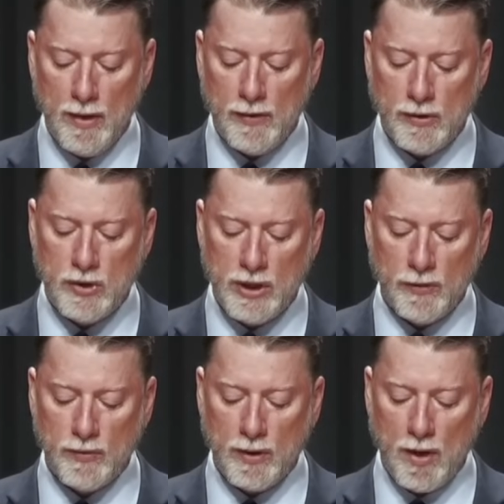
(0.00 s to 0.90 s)
Their
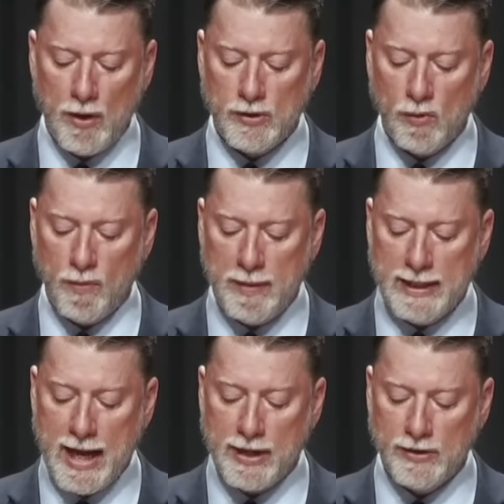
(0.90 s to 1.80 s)
children also will be
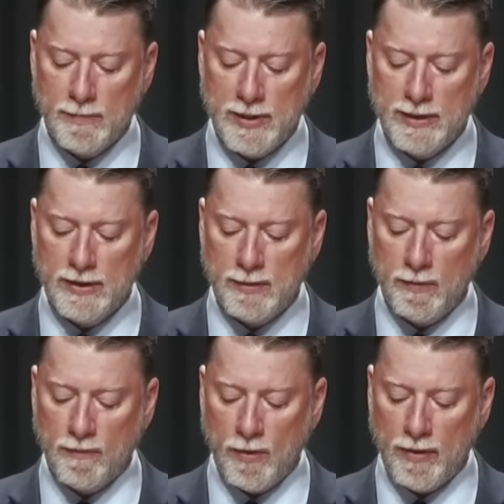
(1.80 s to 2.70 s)
dashed to pieces
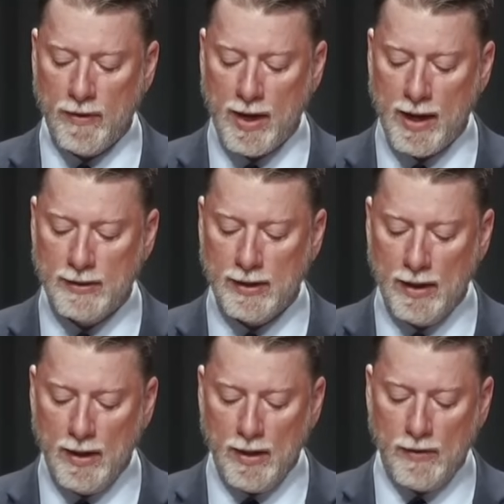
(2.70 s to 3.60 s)
before their eyes.
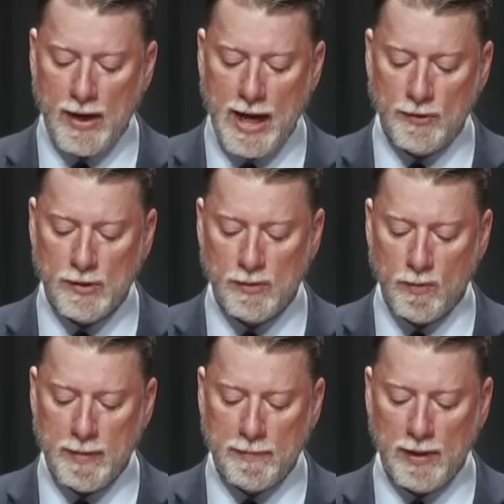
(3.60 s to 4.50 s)
Their houses
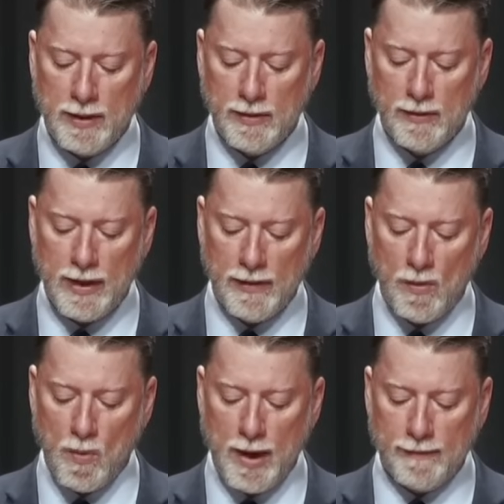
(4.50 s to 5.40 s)
will be plundered and
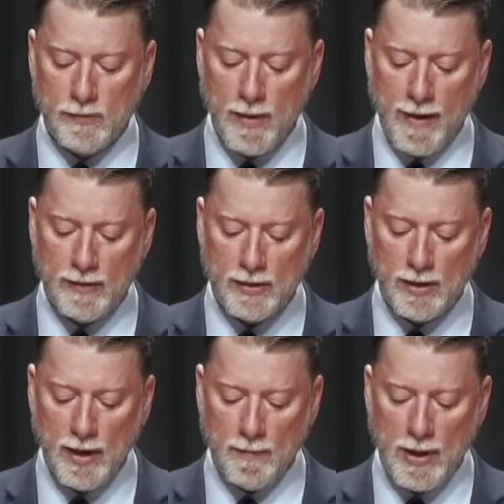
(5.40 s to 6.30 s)
their wives
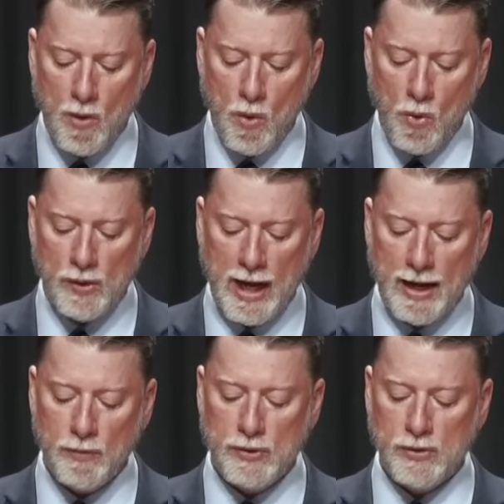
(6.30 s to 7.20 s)
ravished. Behold,
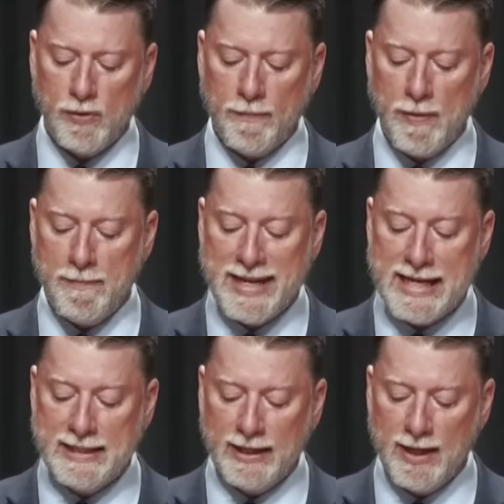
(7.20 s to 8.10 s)
I will stir up the
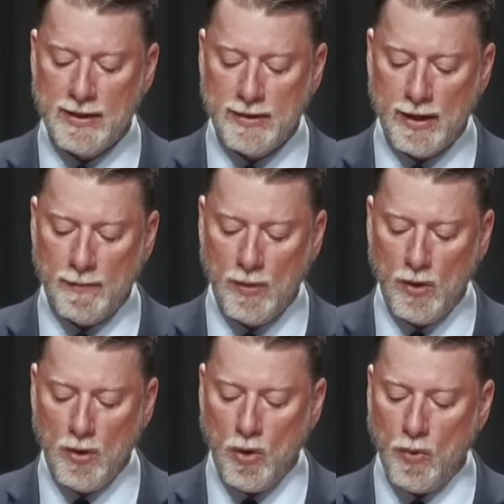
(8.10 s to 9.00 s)
Medes against them,
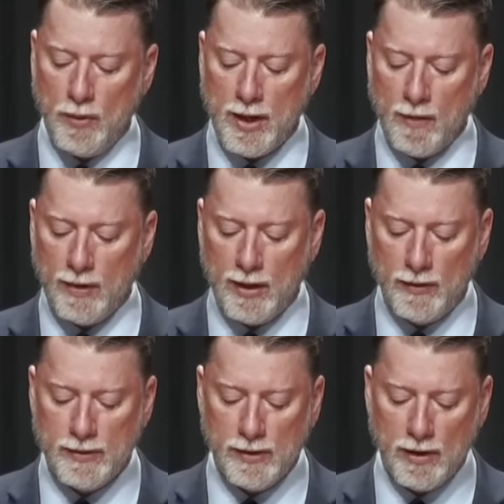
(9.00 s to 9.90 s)
who will not
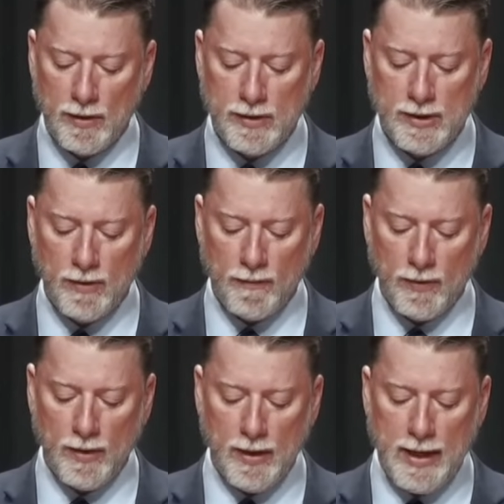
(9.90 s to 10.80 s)
regard
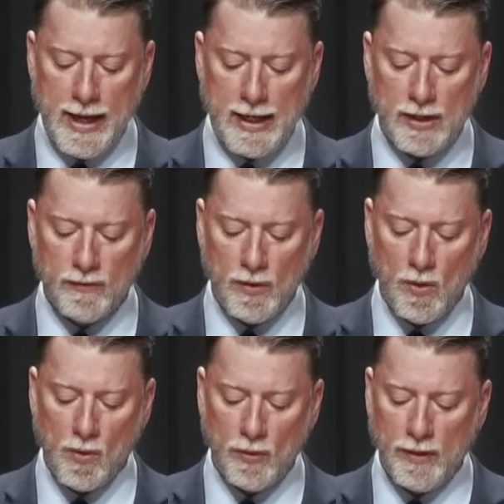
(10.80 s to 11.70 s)
silver, and as for
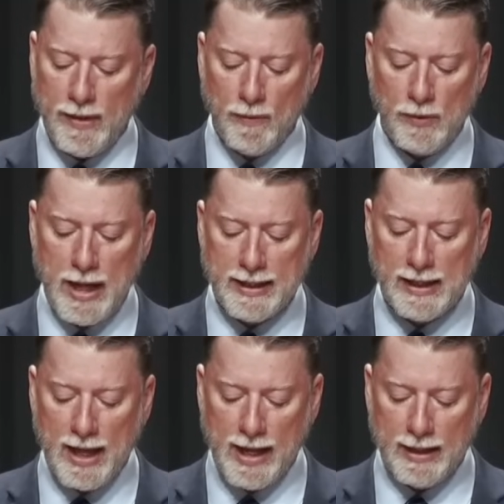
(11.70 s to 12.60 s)
gold, they will not
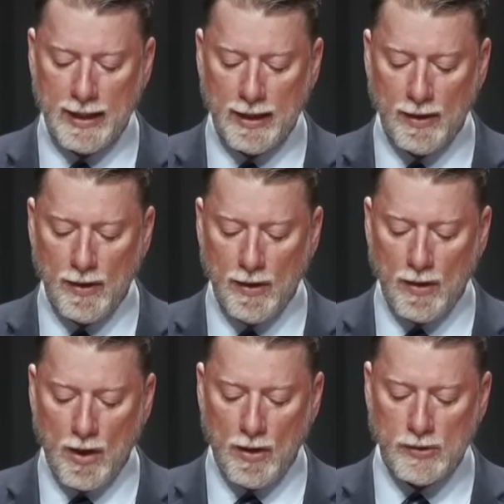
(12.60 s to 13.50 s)
delight in it.
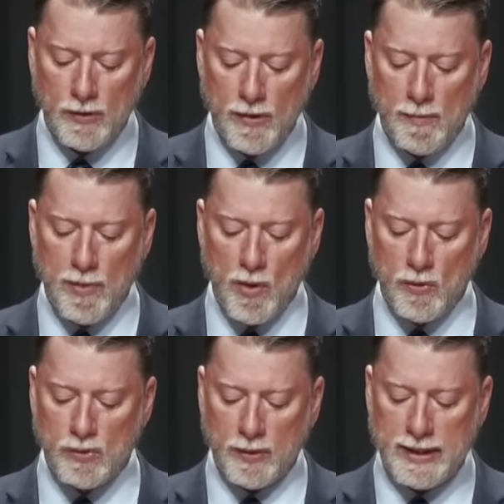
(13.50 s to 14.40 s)
Also, their
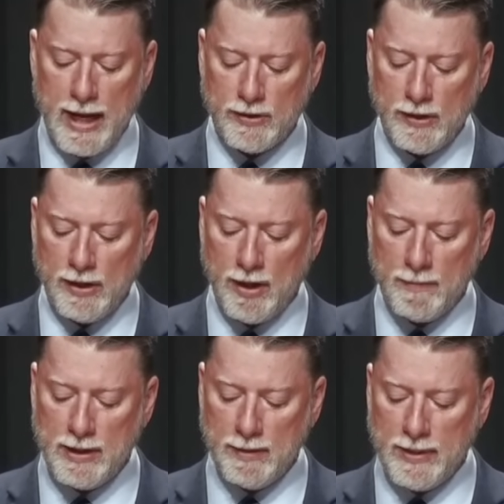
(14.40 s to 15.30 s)
bows will dash the
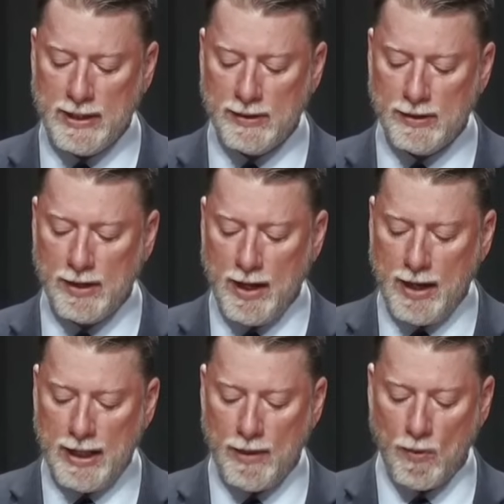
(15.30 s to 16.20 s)
young men to pieces,
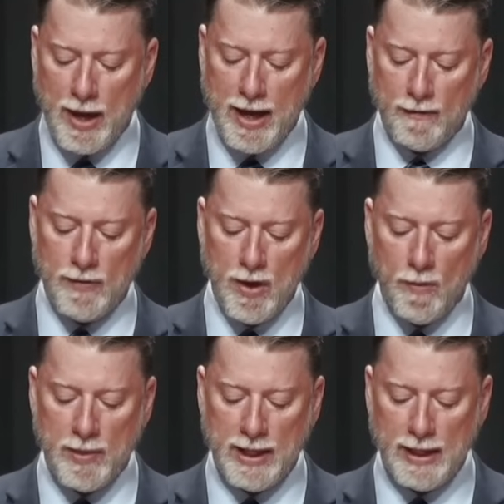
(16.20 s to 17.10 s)
and they will have
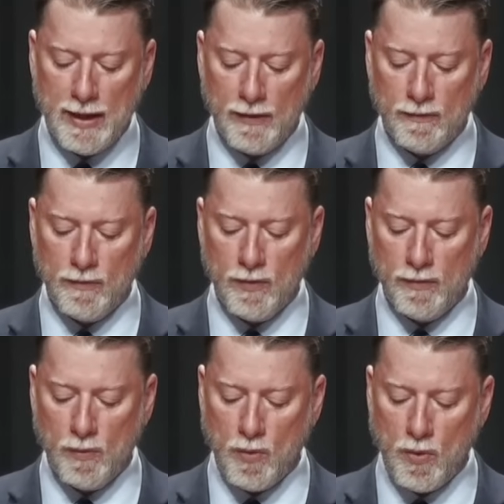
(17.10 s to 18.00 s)
no pity on the fruit
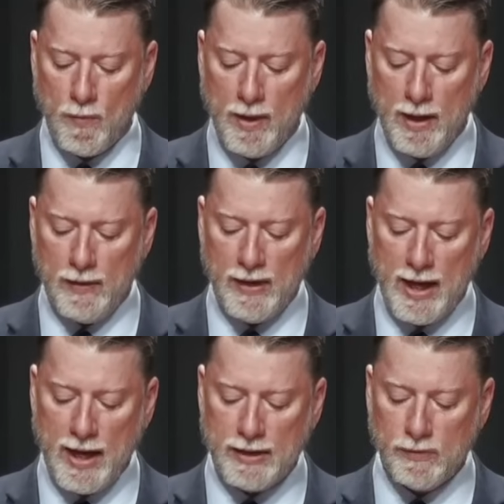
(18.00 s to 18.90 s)
of the womb. The
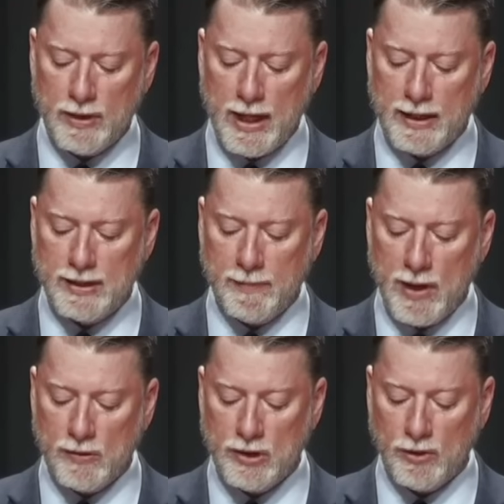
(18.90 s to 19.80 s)
eyes will not
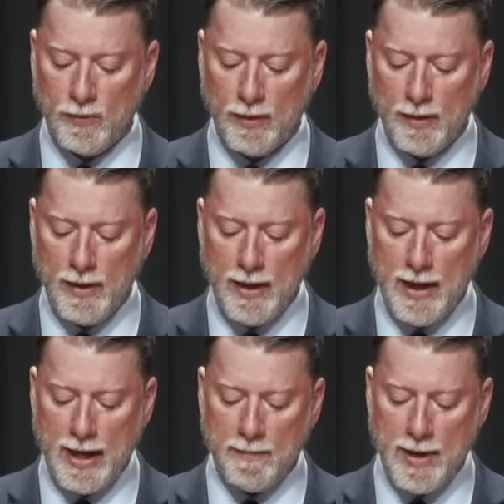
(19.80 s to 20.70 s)
spare children.
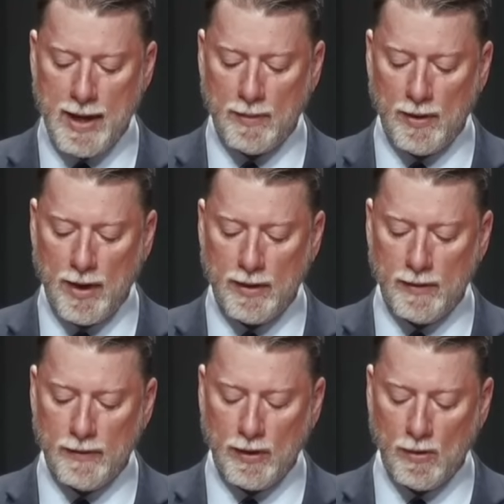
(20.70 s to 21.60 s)
And Babylon,
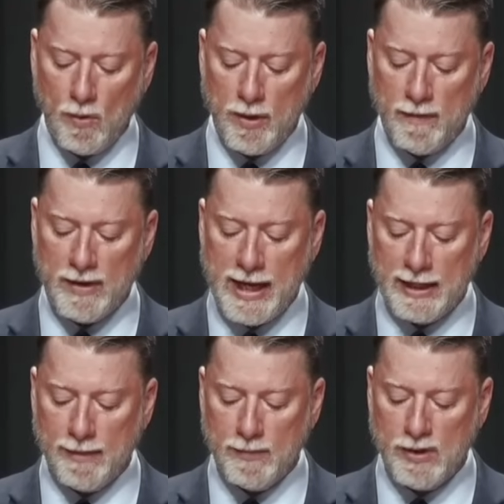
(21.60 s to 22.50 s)
the glory of
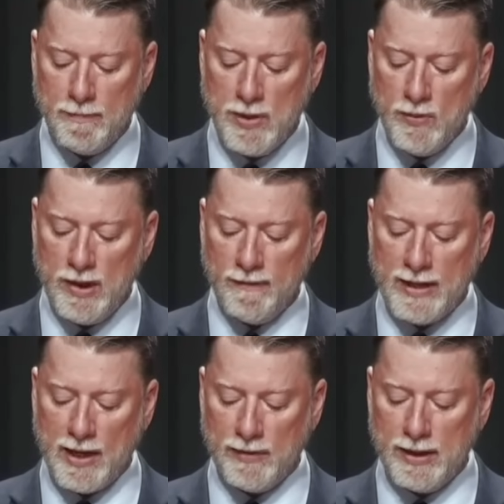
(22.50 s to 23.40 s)
kingdoms, the beauty of
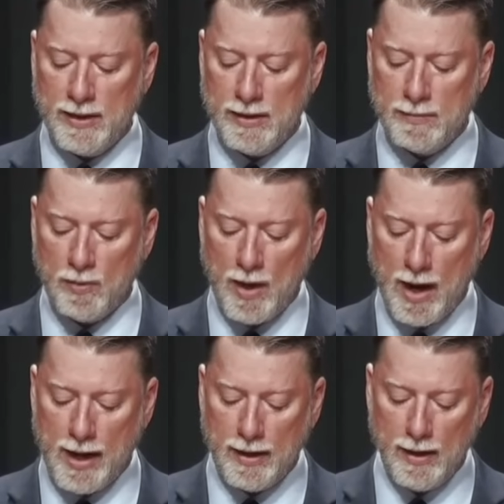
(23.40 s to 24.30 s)
Chaldeans'
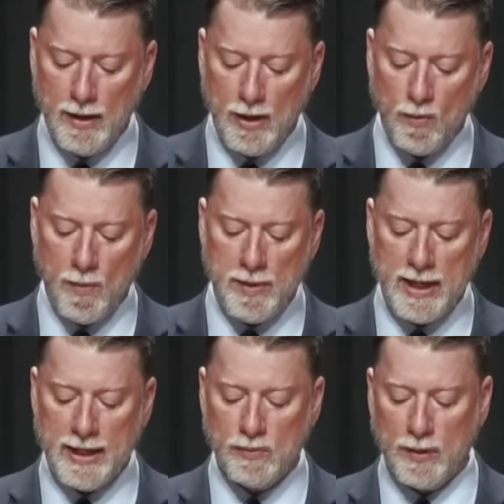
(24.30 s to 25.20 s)
pride, will
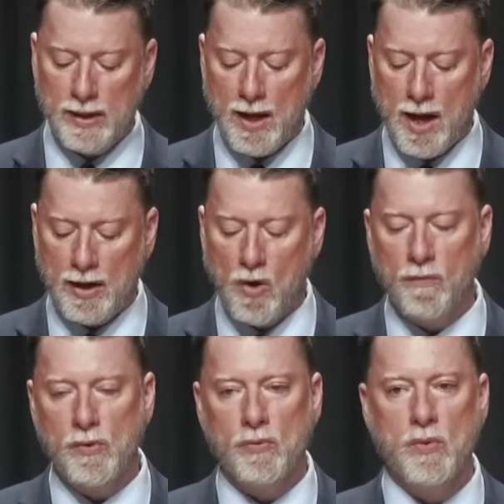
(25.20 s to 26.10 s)
be as when God
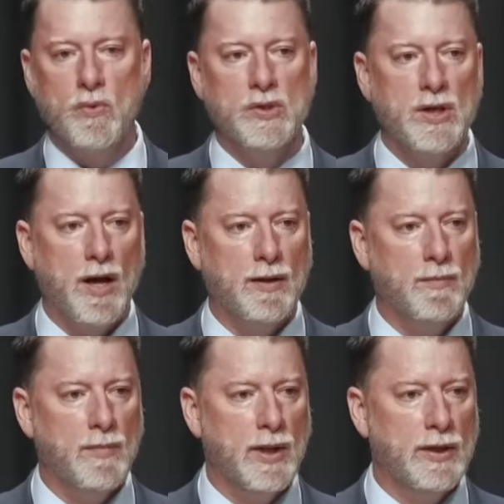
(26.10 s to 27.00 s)
overthrew
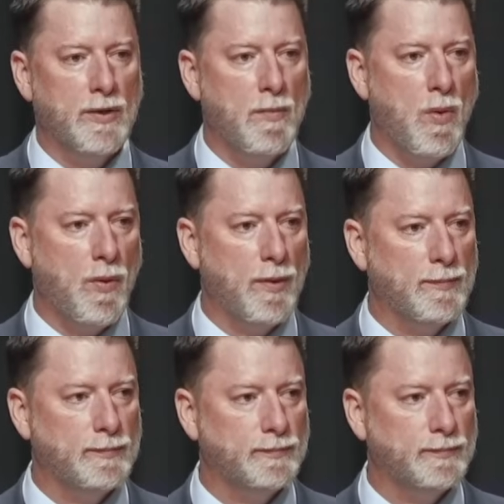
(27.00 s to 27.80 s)
Sodom and Gomorrah.